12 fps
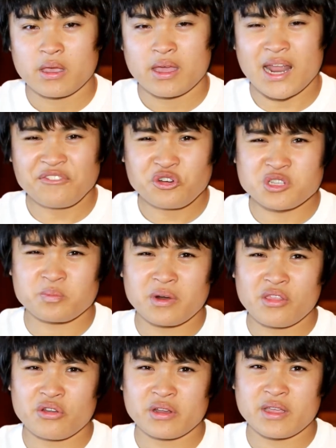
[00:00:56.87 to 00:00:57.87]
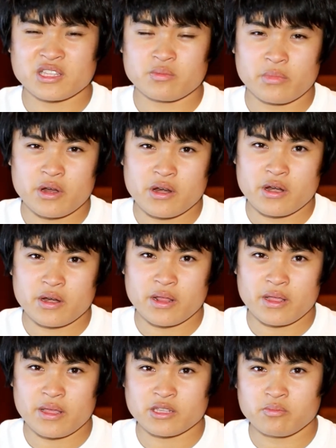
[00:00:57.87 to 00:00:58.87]
And after his brother gets murdered,
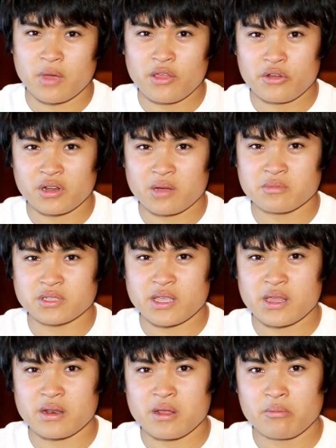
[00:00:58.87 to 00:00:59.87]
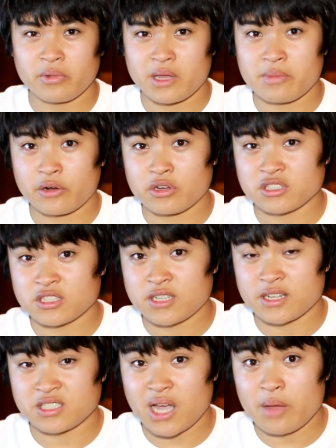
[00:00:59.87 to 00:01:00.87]
his mother comes in, played by Kristen
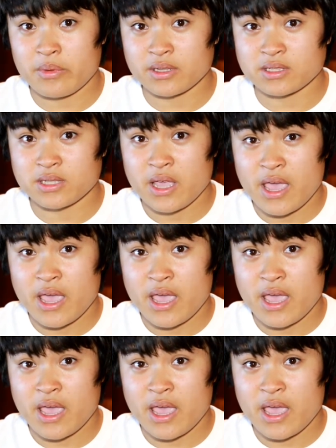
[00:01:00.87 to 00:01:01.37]
Scott Thomas,